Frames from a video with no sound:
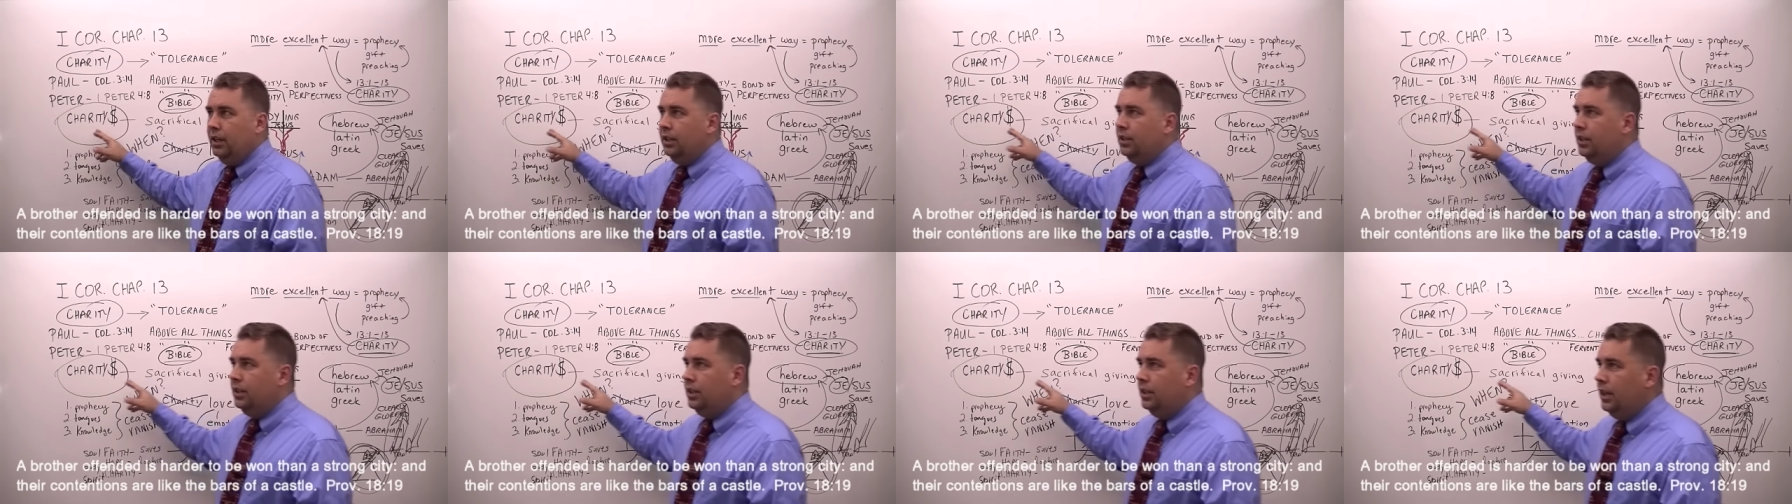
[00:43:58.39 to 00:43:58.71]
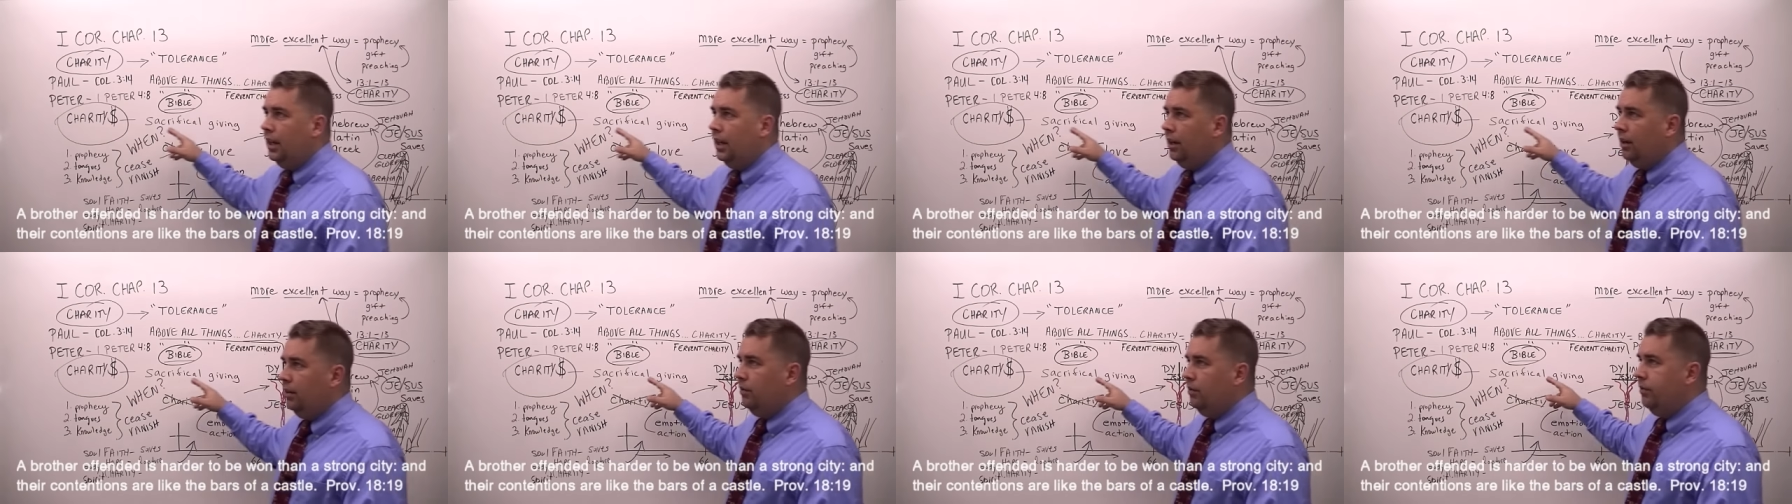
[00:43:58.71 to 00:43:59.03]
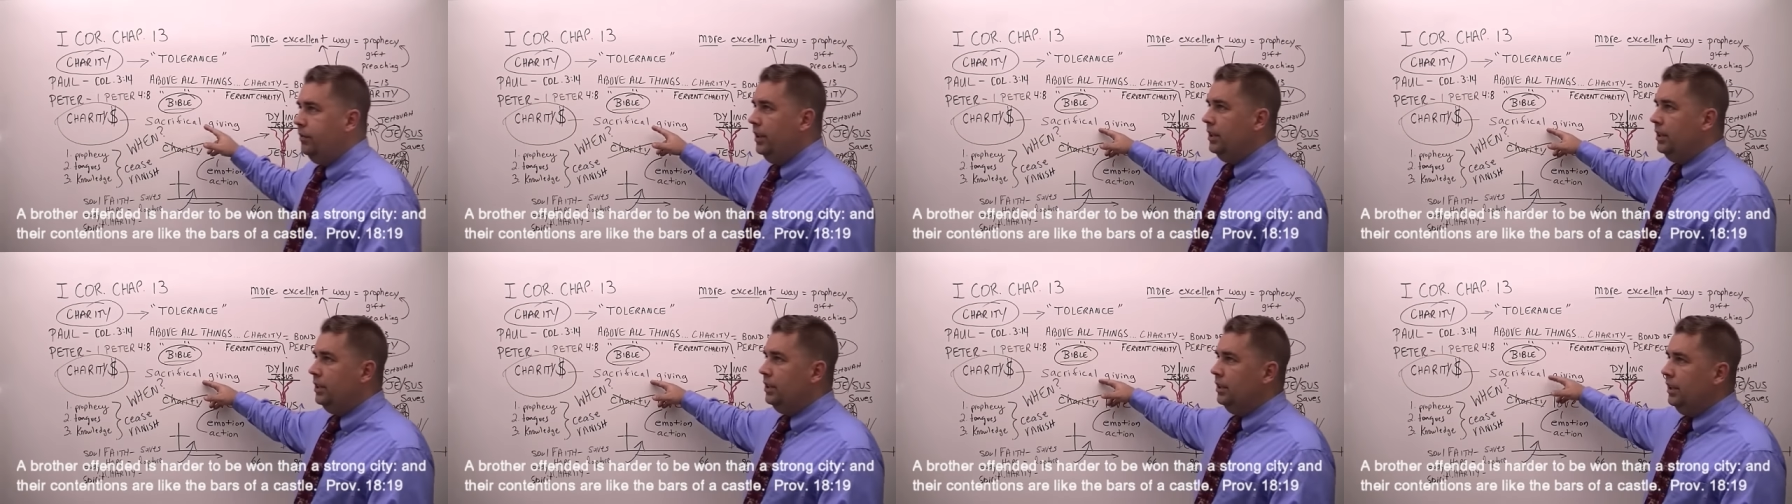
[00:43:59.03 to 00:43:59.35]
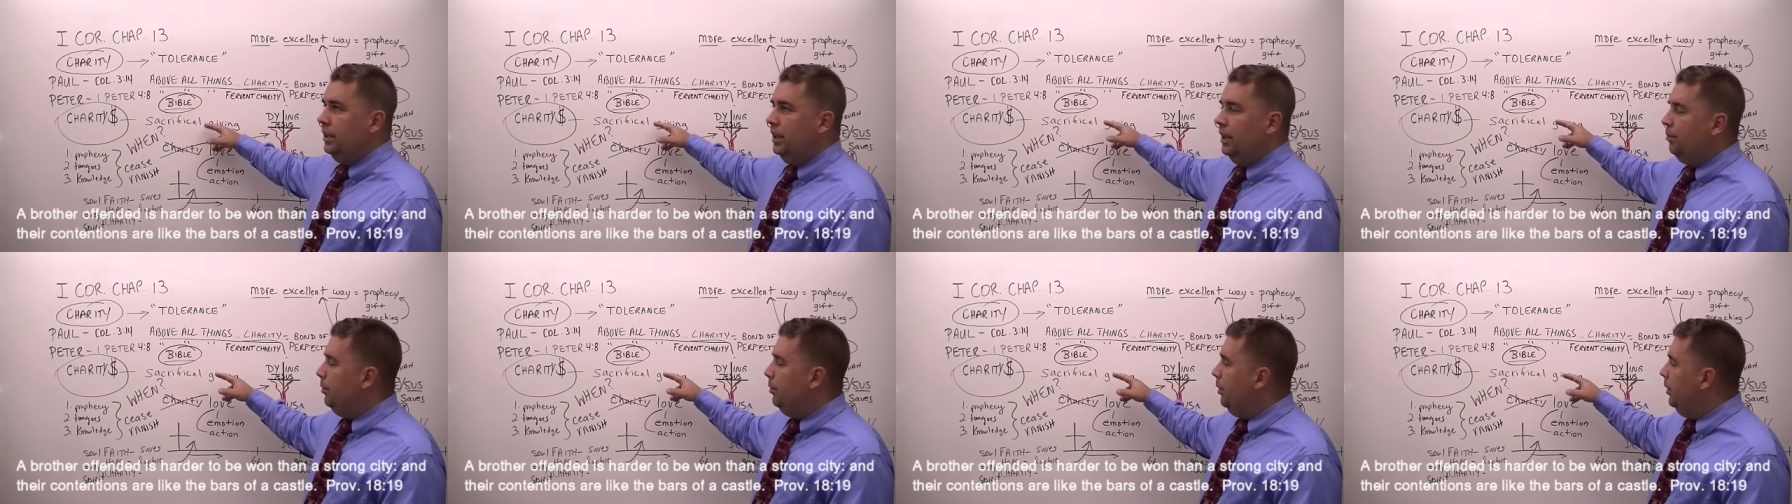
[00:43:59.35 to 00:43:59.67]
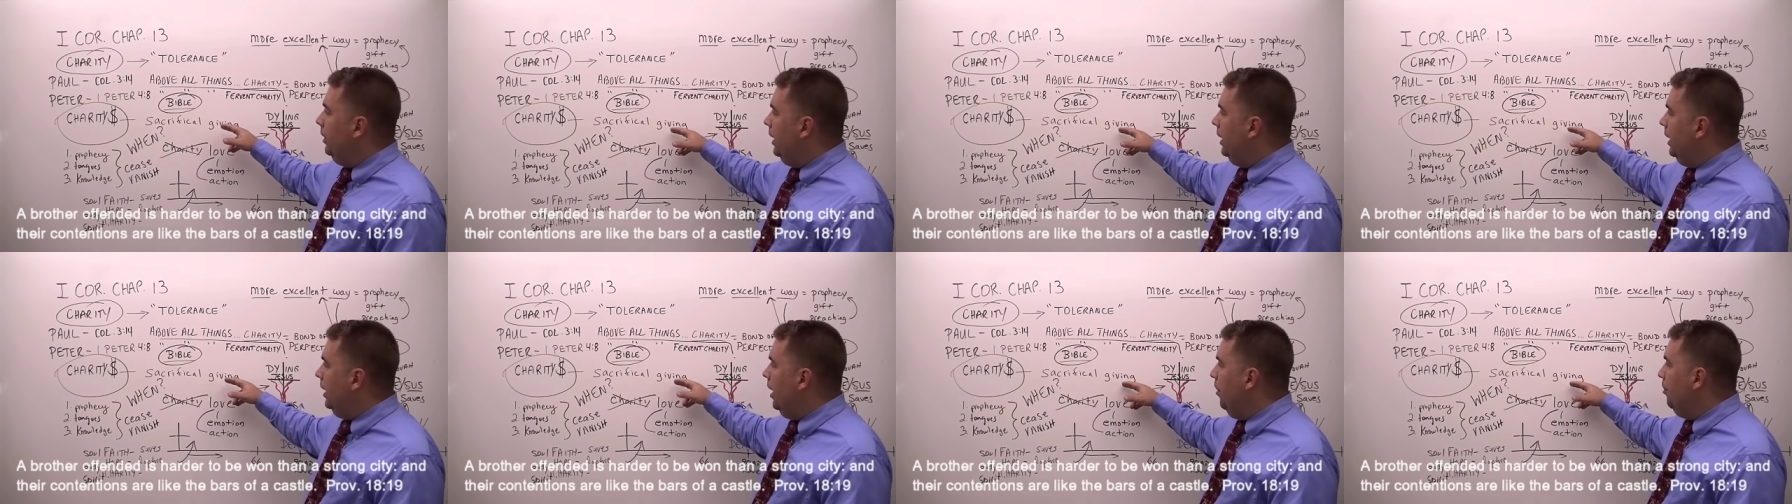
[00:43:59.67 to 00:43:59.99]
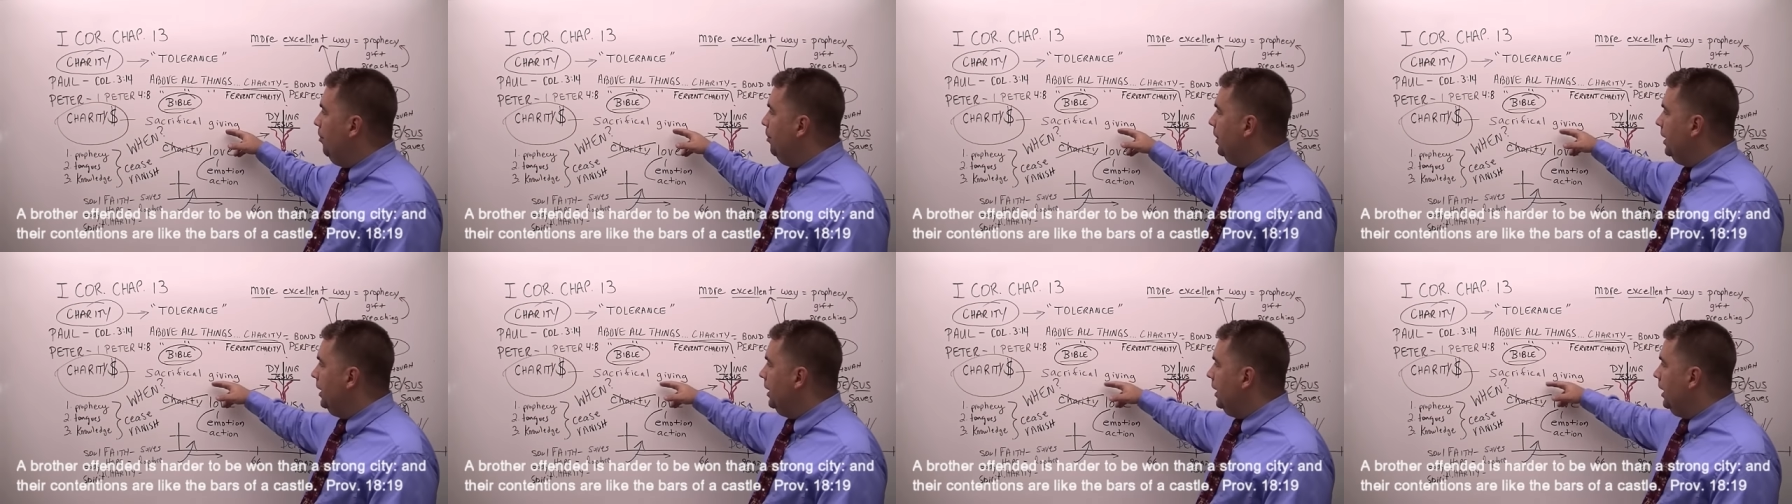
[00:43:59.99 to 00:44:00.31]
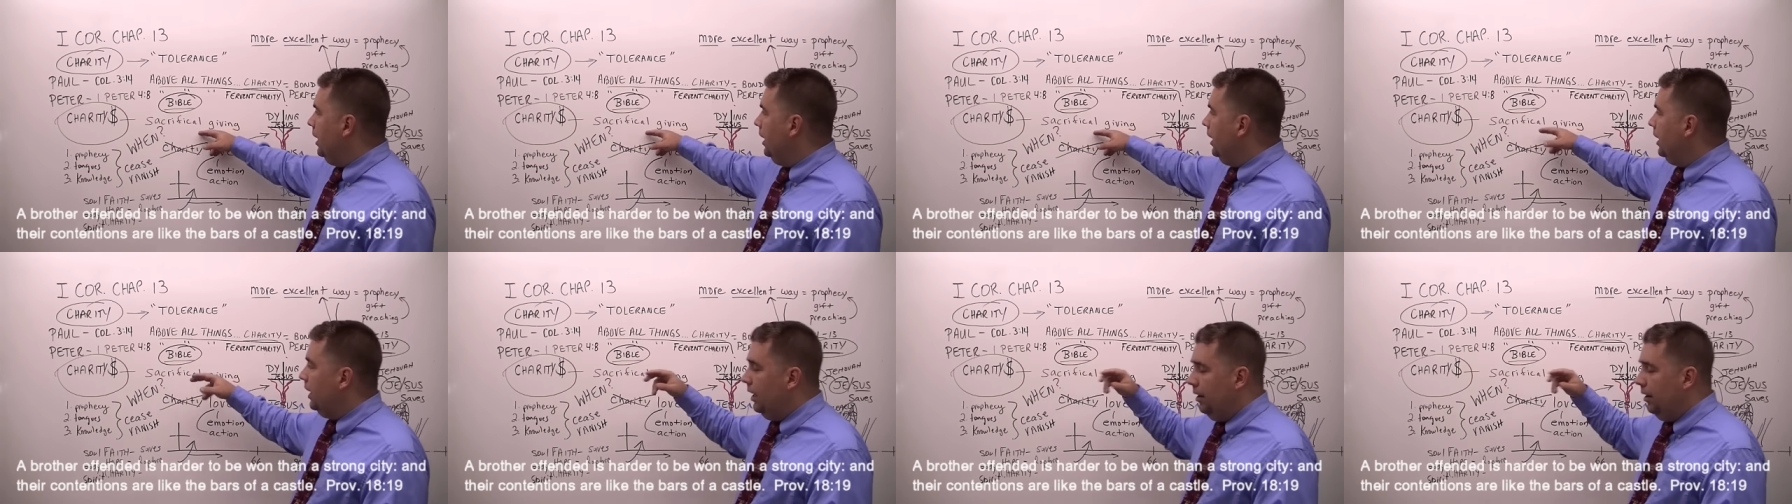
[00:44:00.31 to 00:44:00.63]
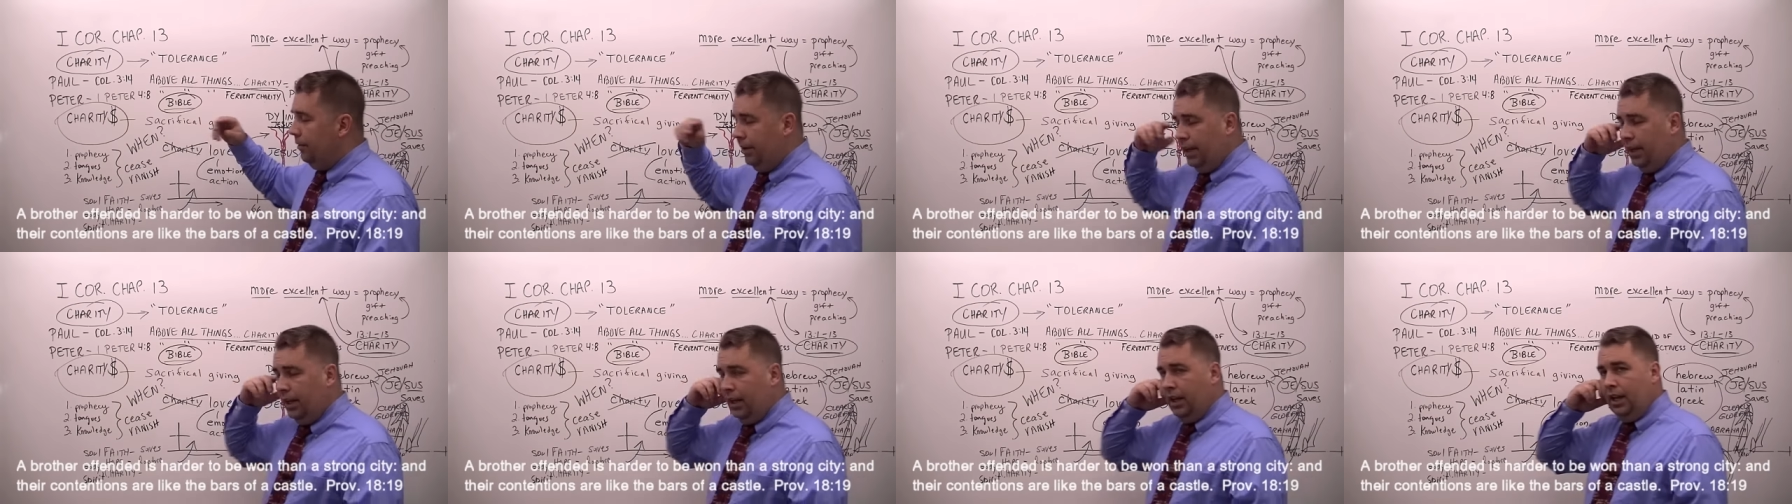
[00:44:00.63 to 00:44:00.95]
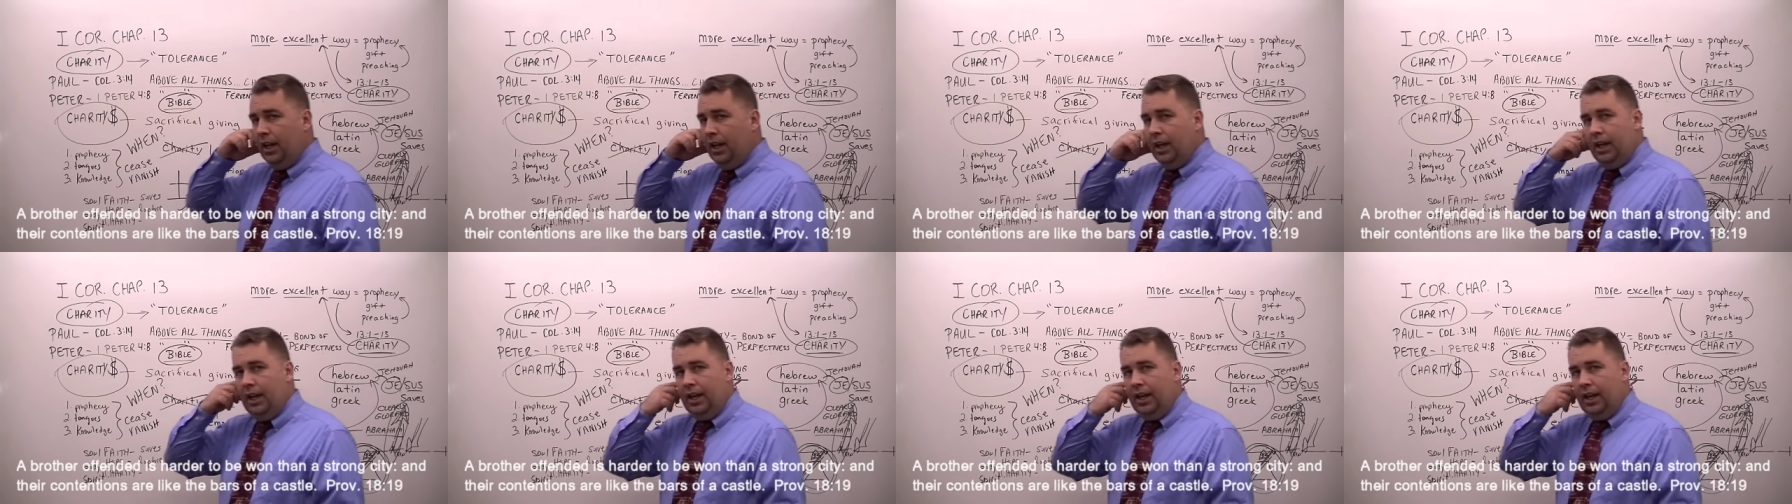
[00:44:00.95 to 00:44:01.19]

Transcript: sacrificially putting up and giving,